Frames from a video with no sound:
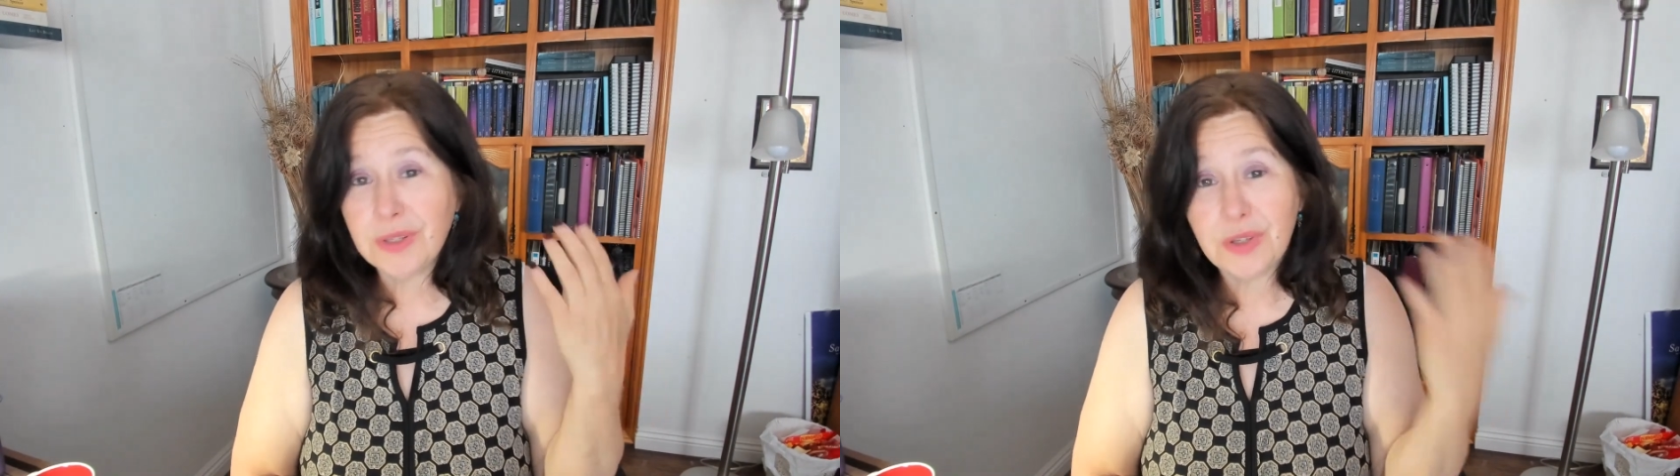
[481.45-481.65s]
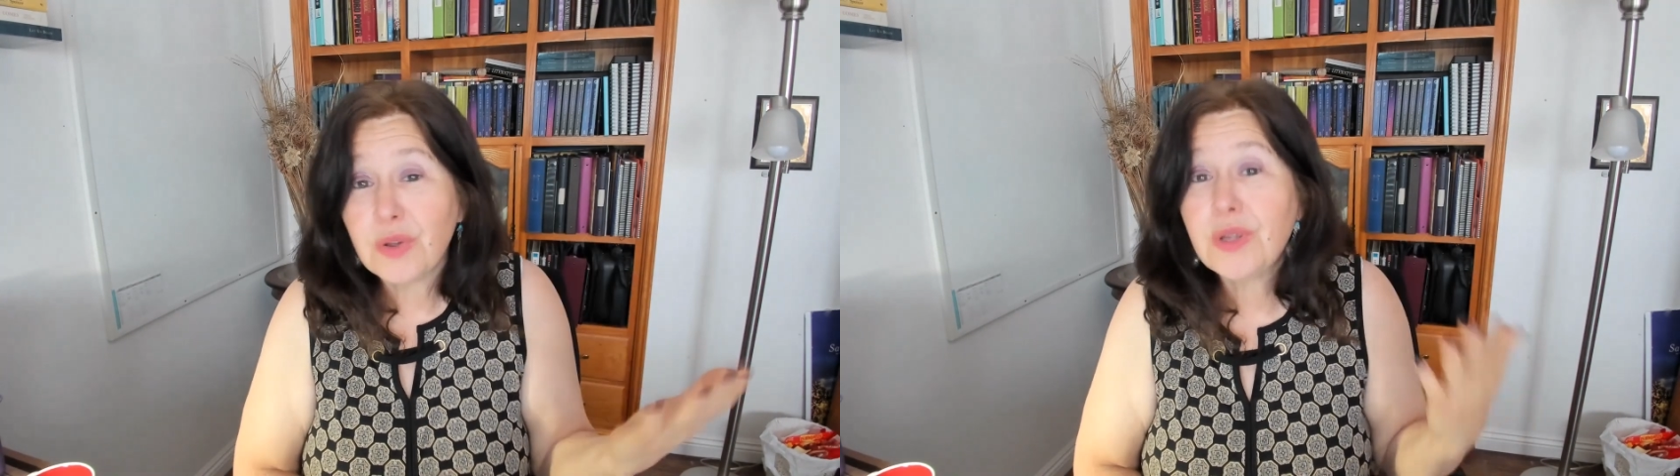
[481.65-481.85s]

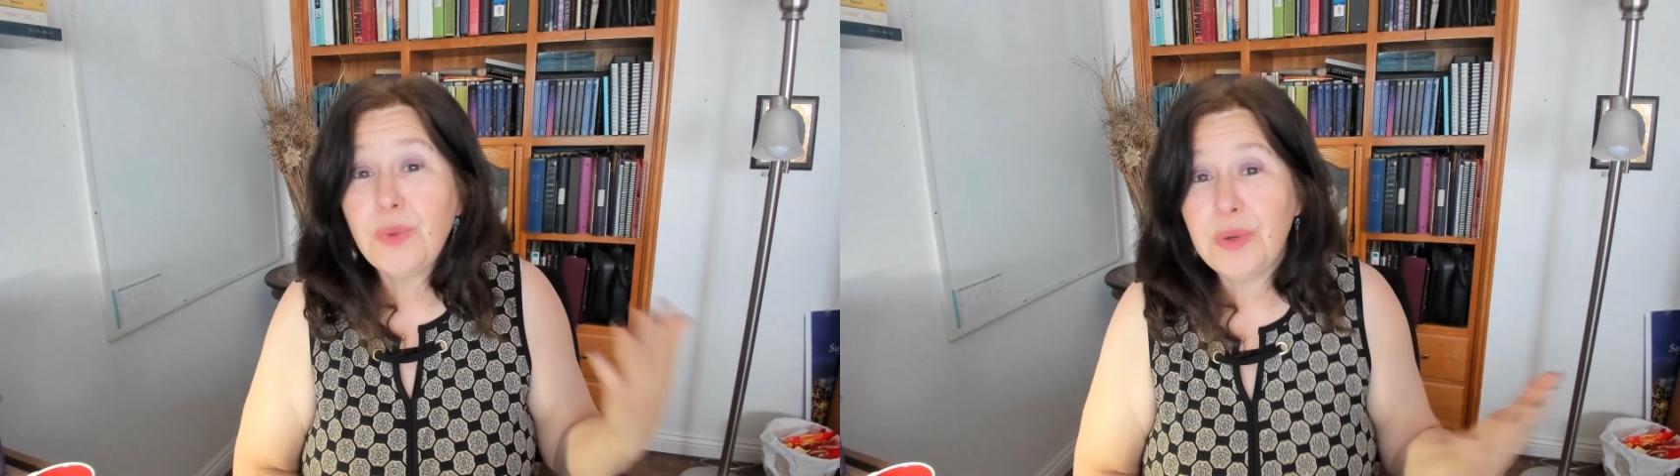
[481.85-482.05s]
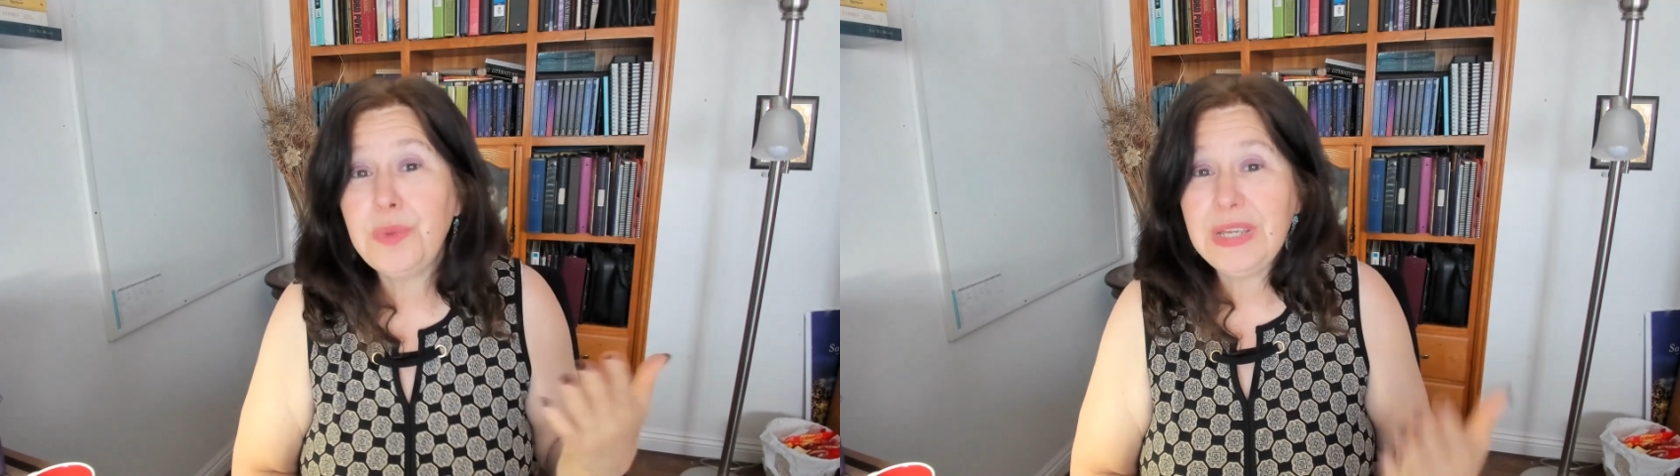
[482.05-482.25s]
And the only
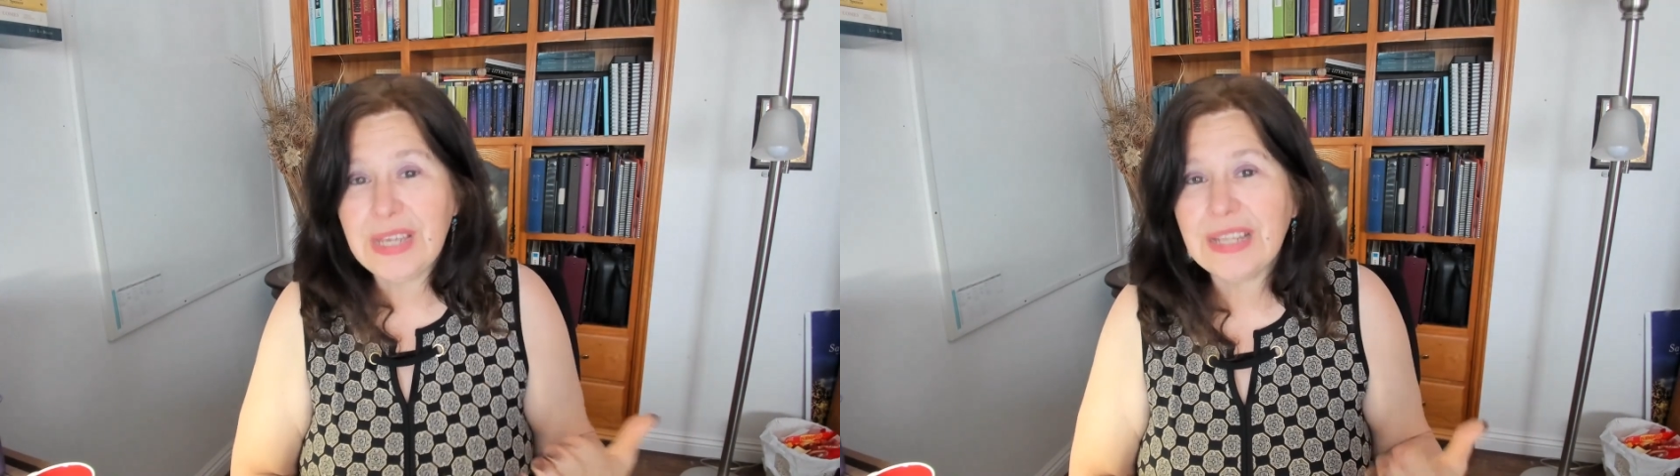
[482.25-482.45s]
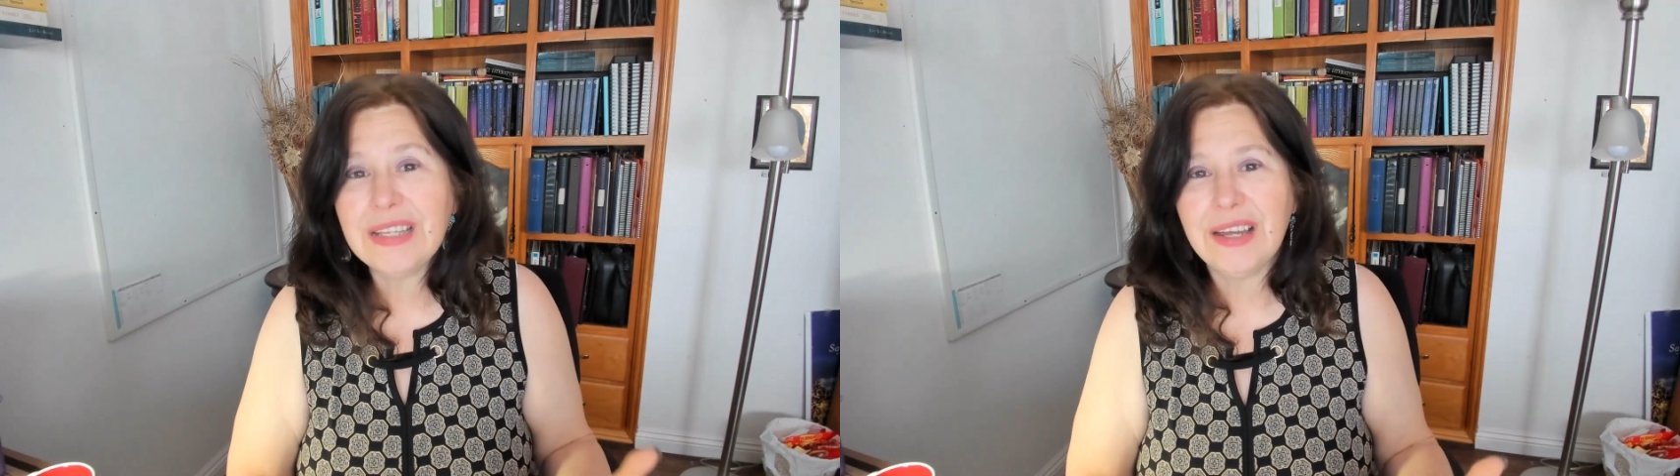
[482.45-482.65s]
way we
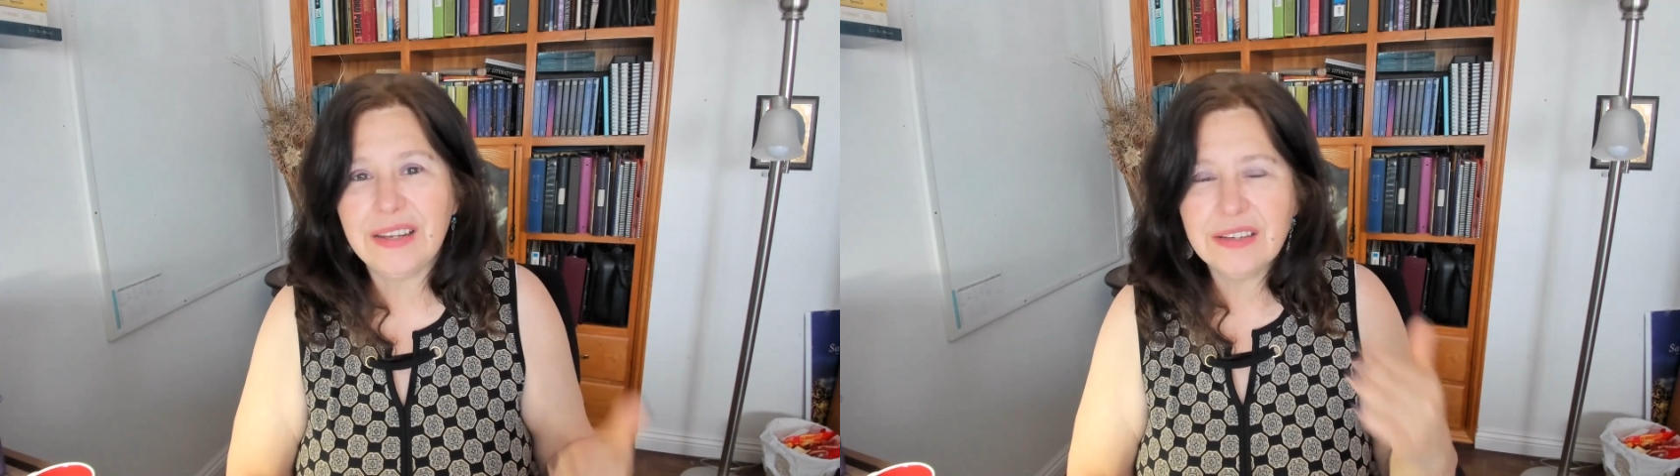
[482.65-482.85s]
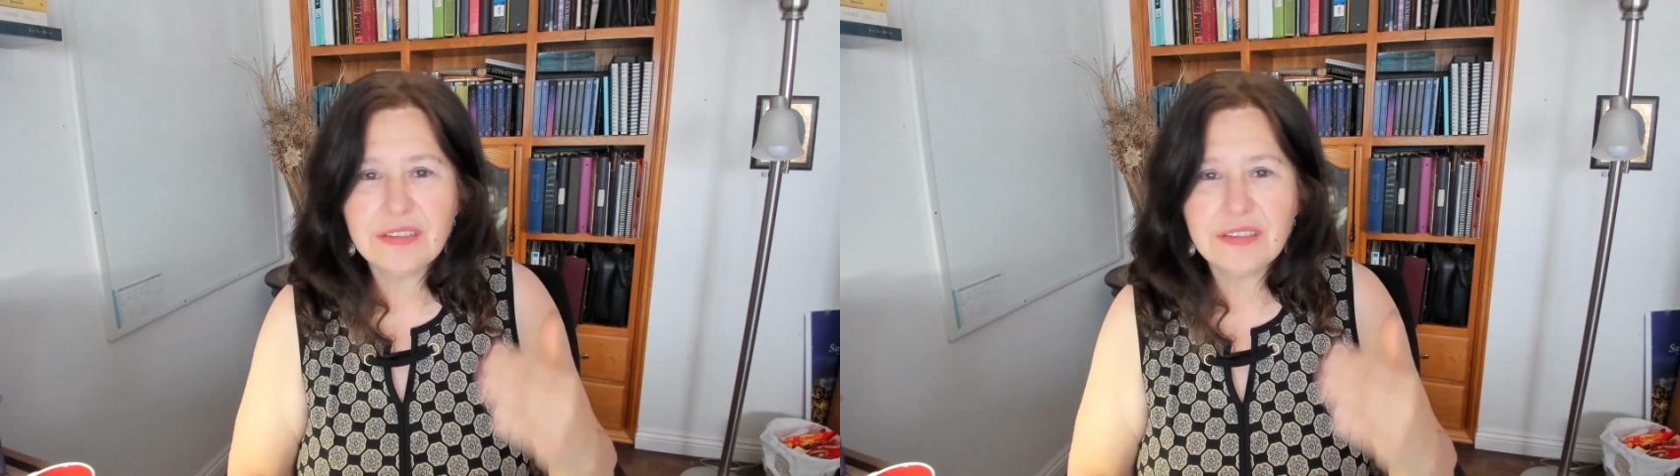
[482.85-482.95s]
get that